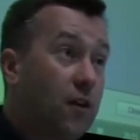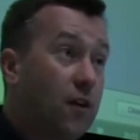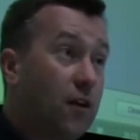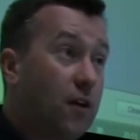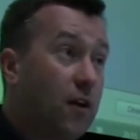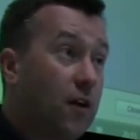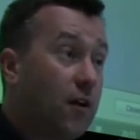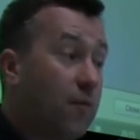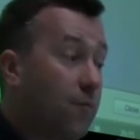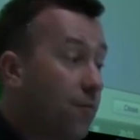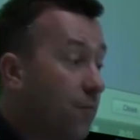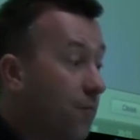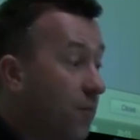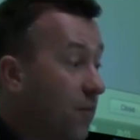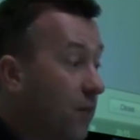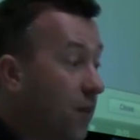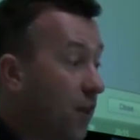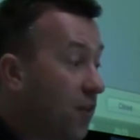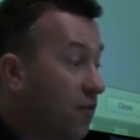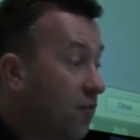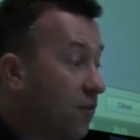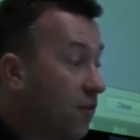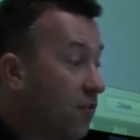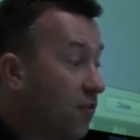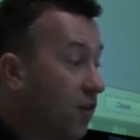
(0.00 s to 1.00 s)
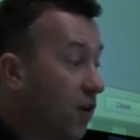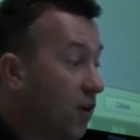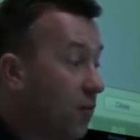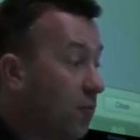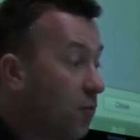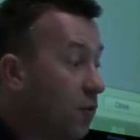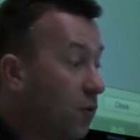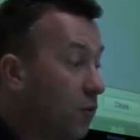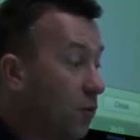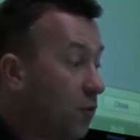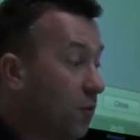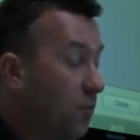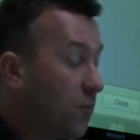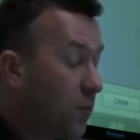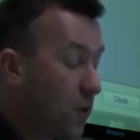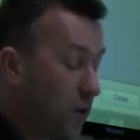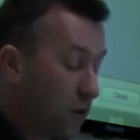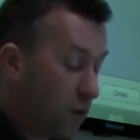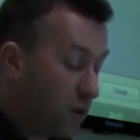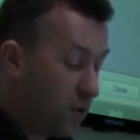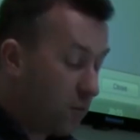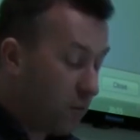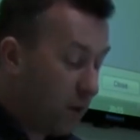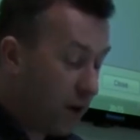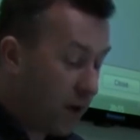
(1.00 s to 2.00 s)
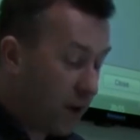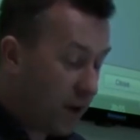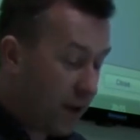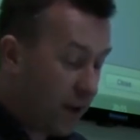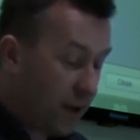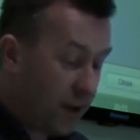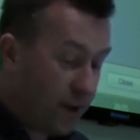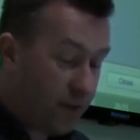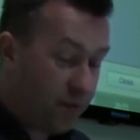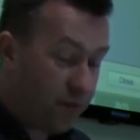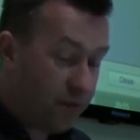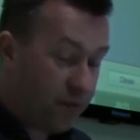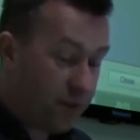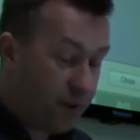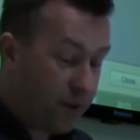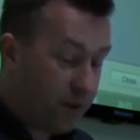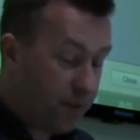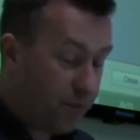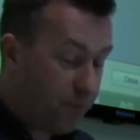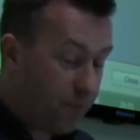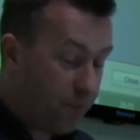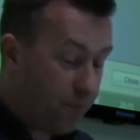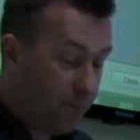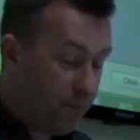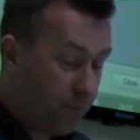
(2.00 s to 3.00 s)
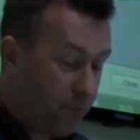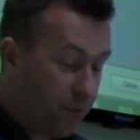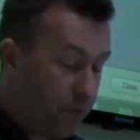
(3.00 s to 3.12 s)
Um, another example, you might have um,